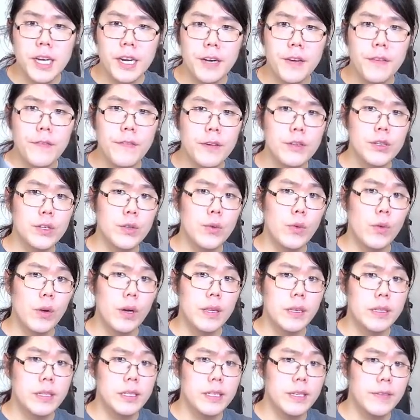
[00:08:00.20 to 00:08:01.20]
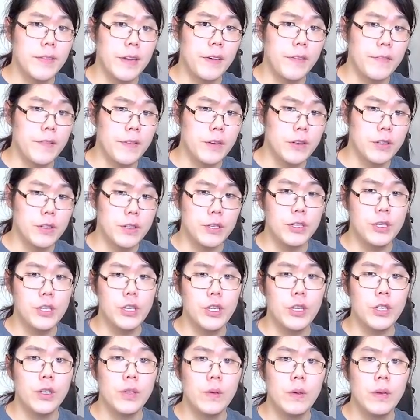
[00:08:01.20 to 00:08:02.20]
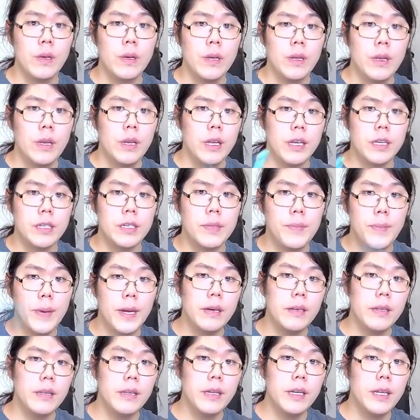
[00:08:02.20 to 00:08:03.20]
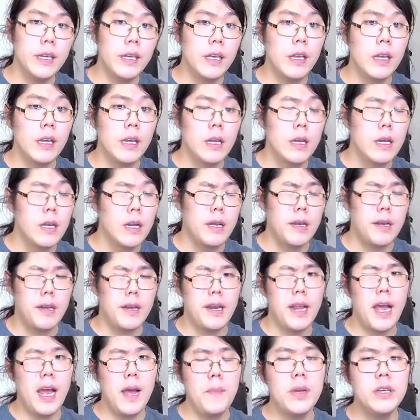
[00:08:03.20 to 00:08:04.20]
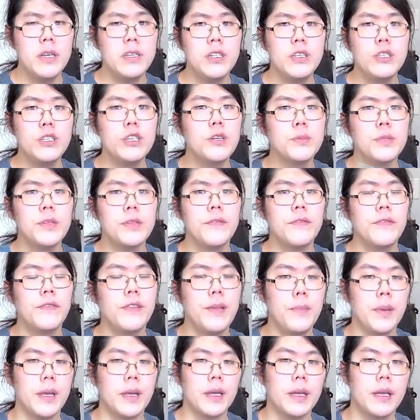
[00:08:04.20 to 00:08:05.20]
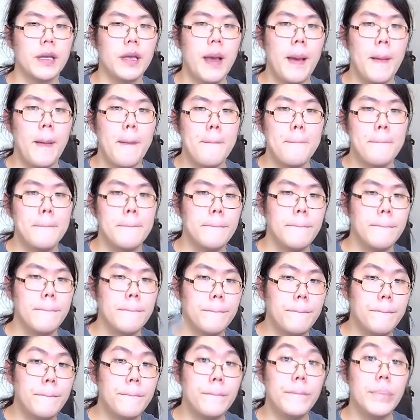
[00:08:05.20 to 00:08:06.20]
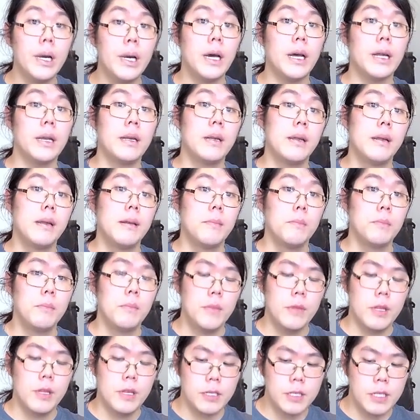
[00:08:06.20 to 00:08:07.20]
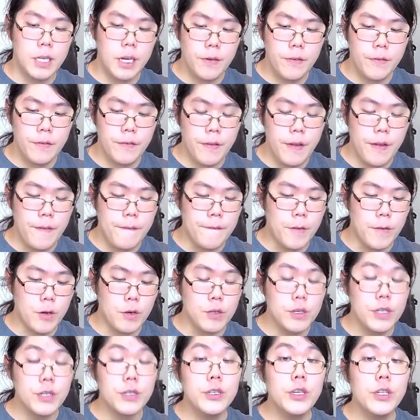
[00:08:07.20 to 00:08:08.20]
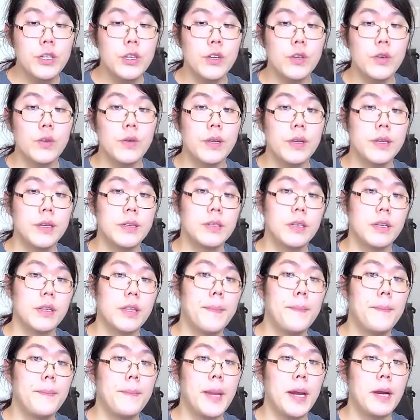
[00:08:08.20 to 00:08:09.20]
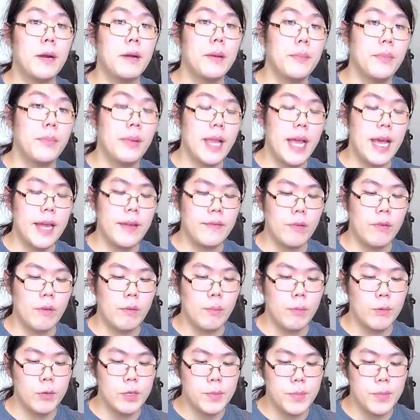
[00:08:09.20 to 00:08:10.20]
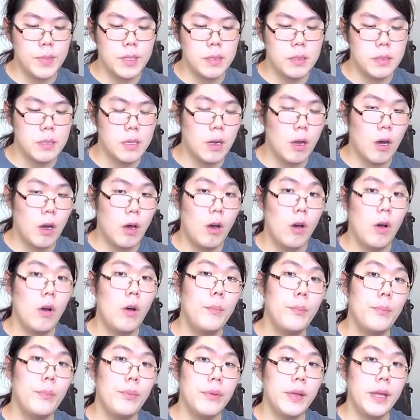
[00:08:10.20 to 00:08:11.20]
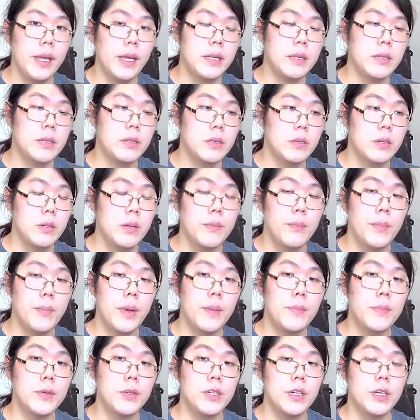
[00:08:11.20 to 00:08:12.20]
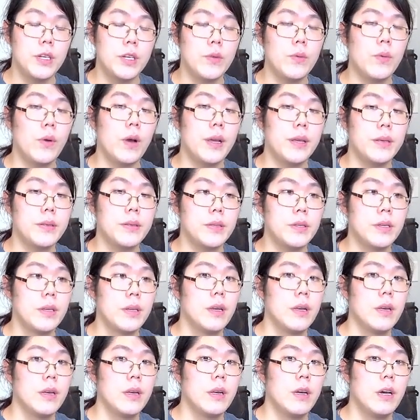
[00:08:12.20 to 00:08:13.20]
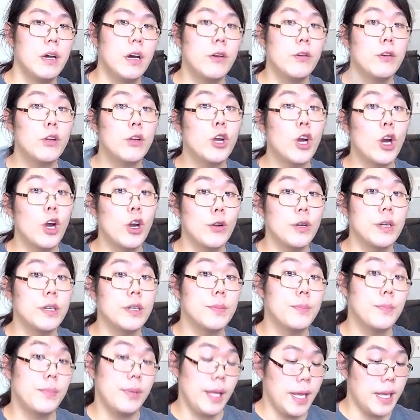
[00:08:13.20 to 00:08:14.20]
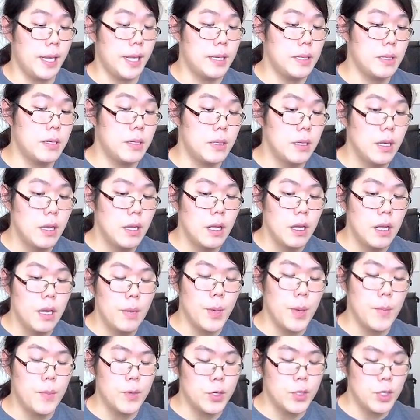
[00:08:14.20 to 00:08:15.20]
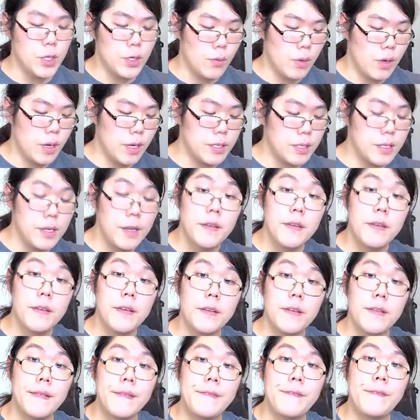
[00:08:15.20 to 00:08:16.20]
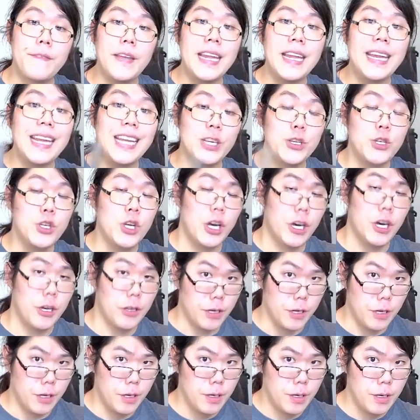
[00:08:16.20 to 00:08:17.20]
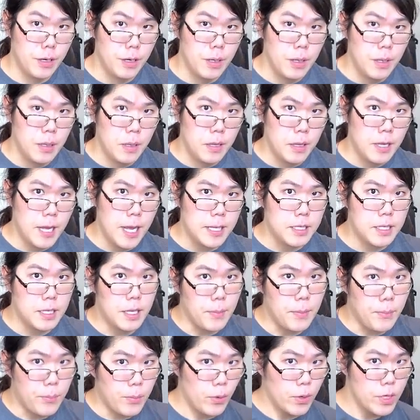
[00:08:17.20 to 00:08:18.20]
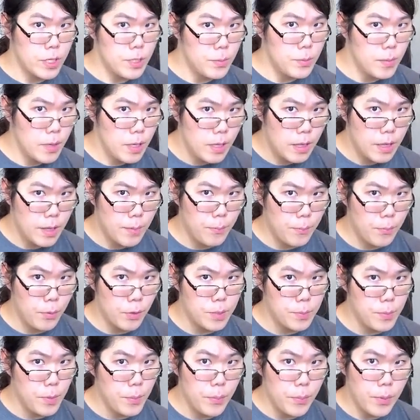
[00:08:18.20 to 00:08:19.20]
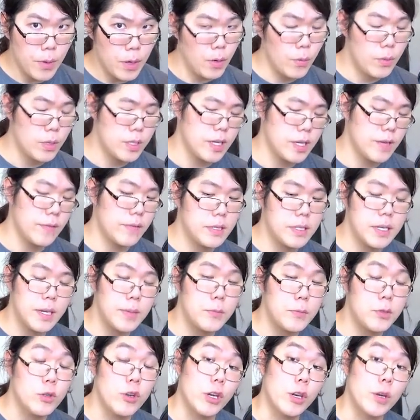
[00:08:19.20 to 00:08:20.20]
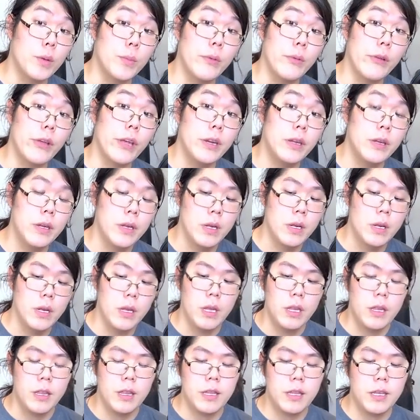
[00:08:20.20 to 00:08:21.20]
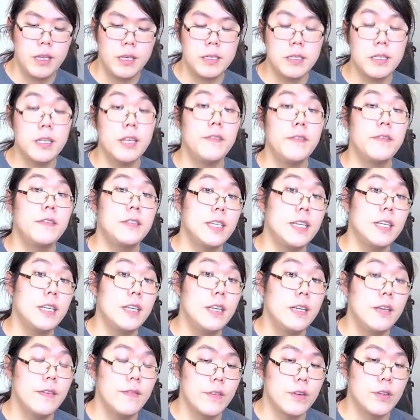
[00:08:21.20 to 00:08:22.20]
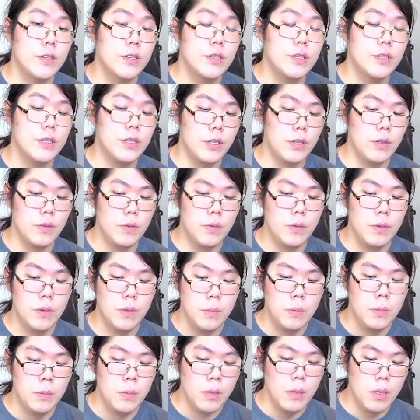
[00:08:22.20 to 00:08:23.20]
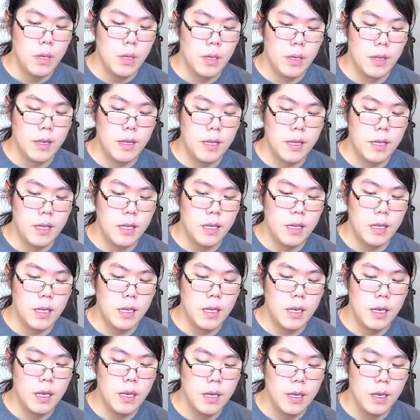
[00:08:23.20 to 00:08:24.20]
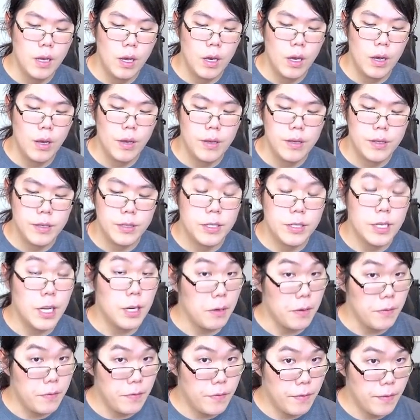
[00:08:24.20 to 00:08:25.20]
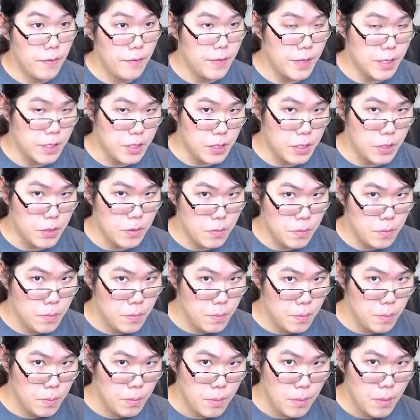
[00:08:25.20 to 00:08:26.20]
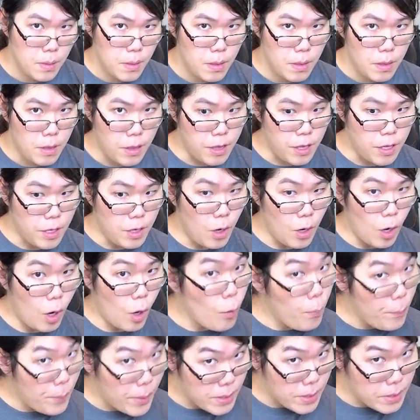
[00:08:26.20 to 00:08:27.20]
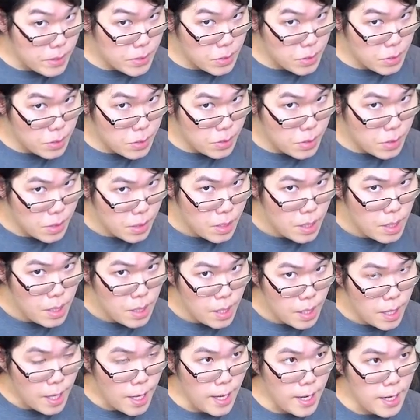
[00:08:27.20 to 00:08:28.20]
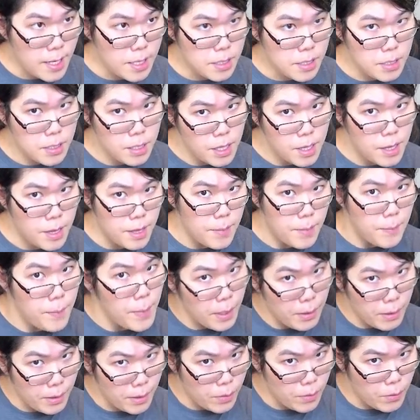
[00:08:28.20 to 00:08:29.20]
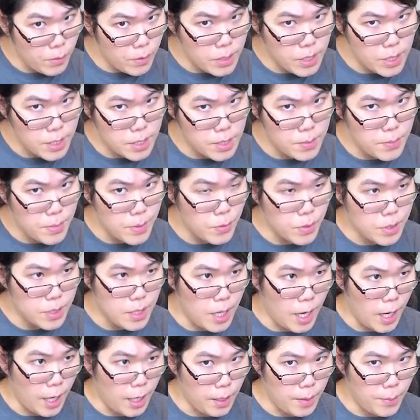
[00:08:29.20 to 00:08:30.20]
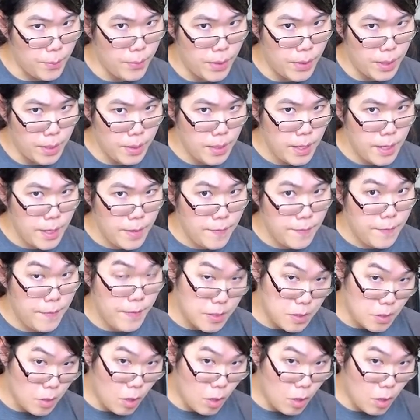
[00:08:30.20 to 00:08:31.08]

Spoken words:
version 1 and the Serif version 2 is apparently not much in terms of flipping, but the Serif version 2 is on the Marin platform, which means that all blades by Machinewise, all current blades by Machinewise, fit each other. That's the Prisma Pro, which have the same trainer blade, the Slift T version 2, the Serif V2, the Opus, and the Marin, which has been retired, but fits